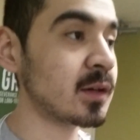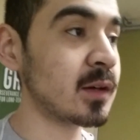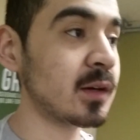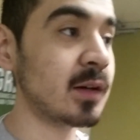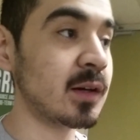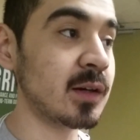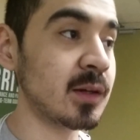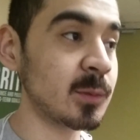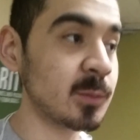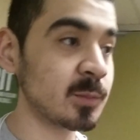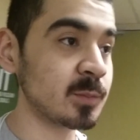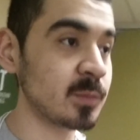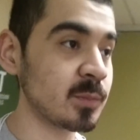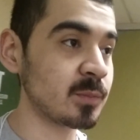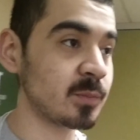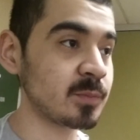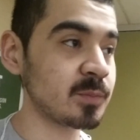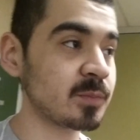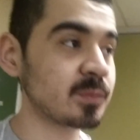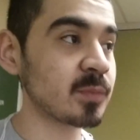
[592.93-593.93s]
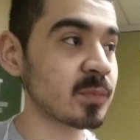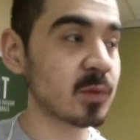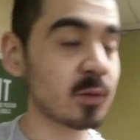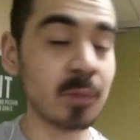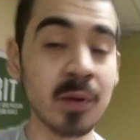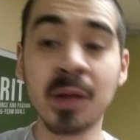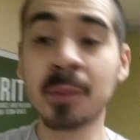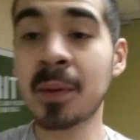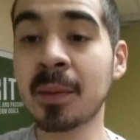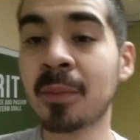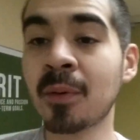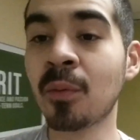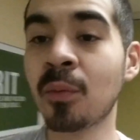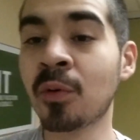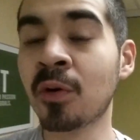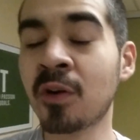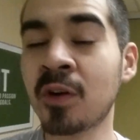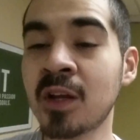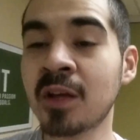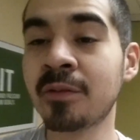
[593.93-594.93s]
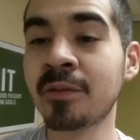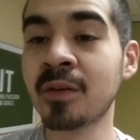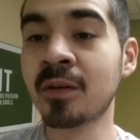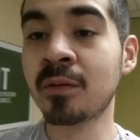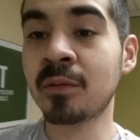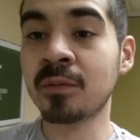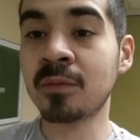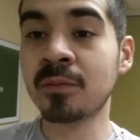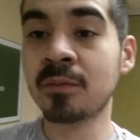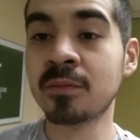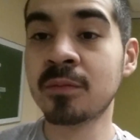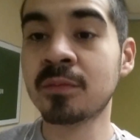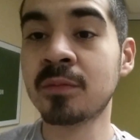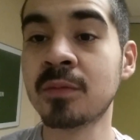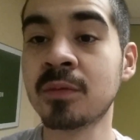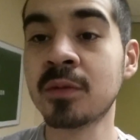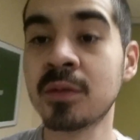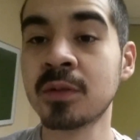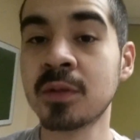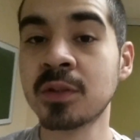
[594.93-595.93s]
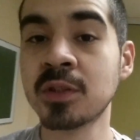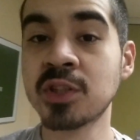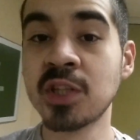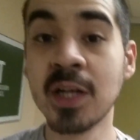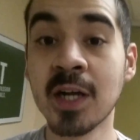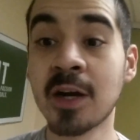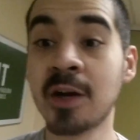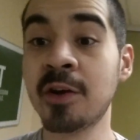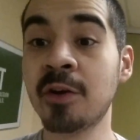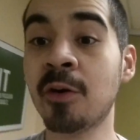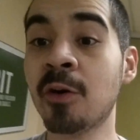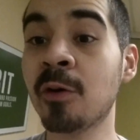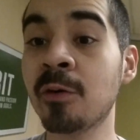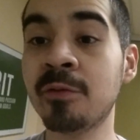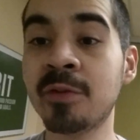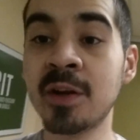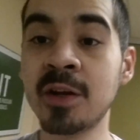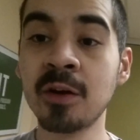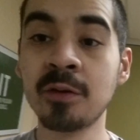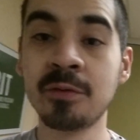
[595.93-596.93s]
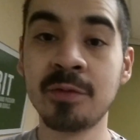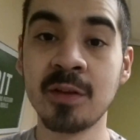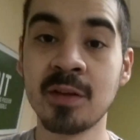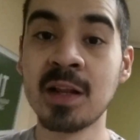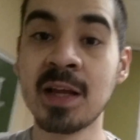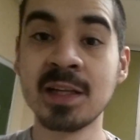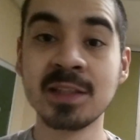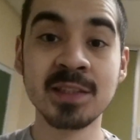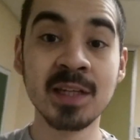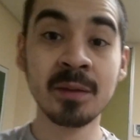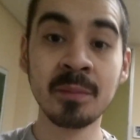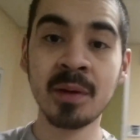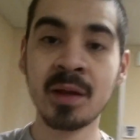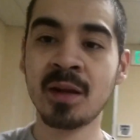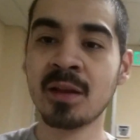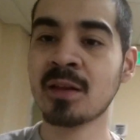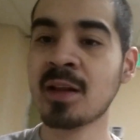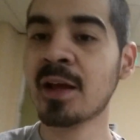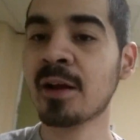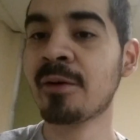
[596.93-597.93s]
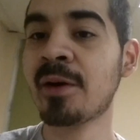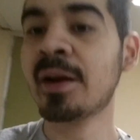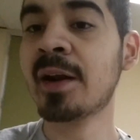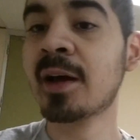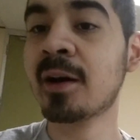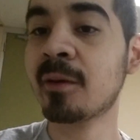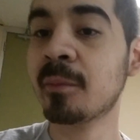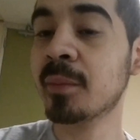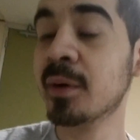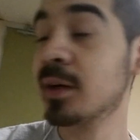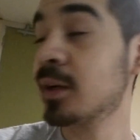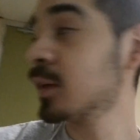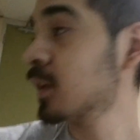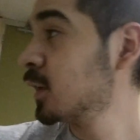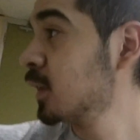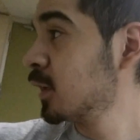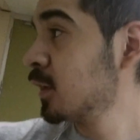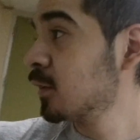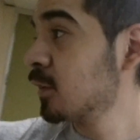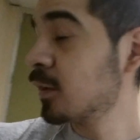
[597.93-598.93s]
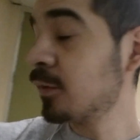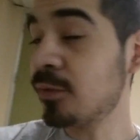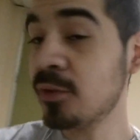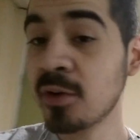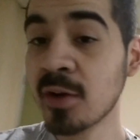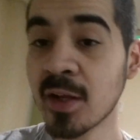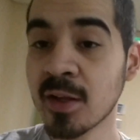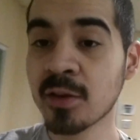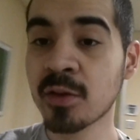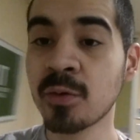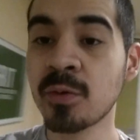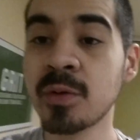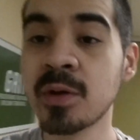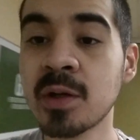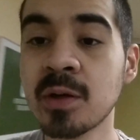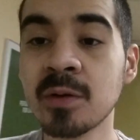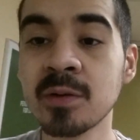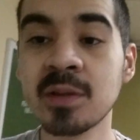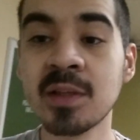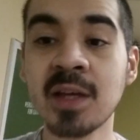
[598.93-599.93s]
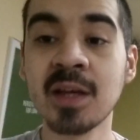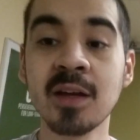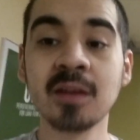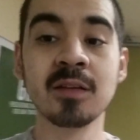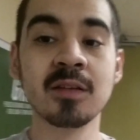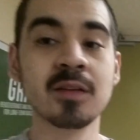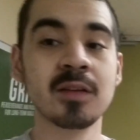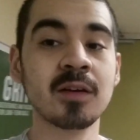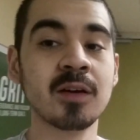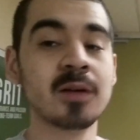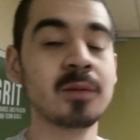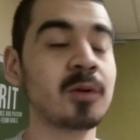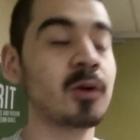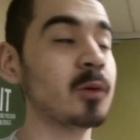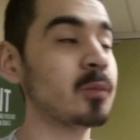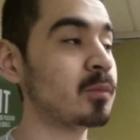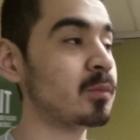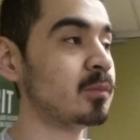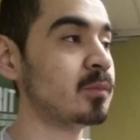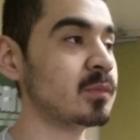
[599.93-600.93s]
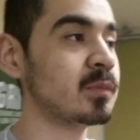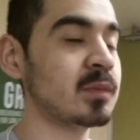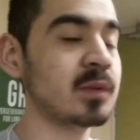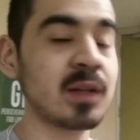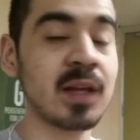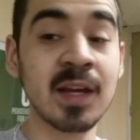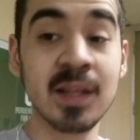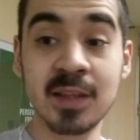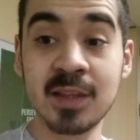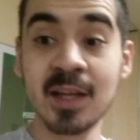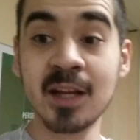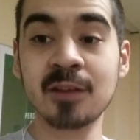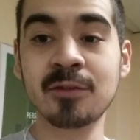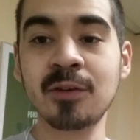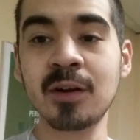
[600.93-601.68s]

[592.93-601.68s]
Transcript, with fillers: um so many people won't even check out your whole video if it's like ten minutes like right now, but you guys do, you know, thanks. Um, hope and thanks